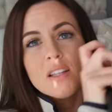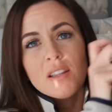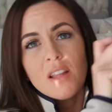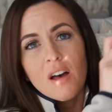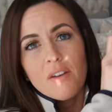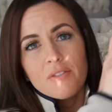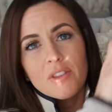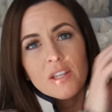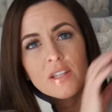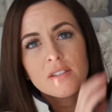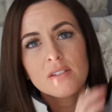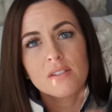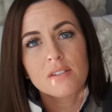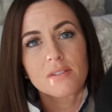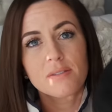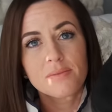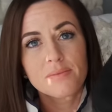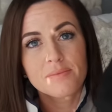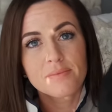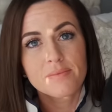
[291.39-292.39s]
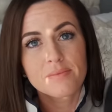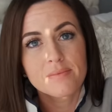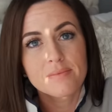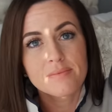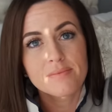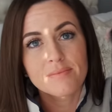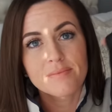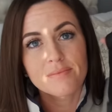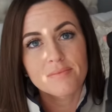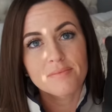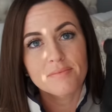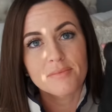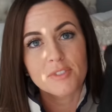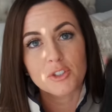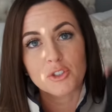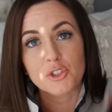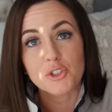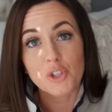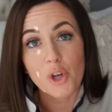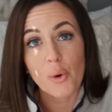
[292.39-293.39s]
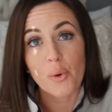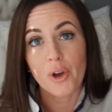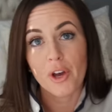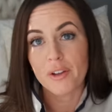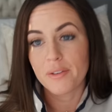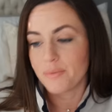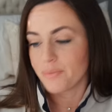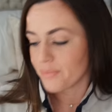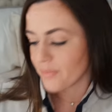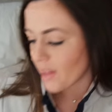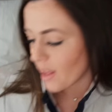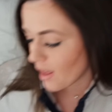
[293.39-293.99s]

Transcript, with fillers: Love these. They're so good.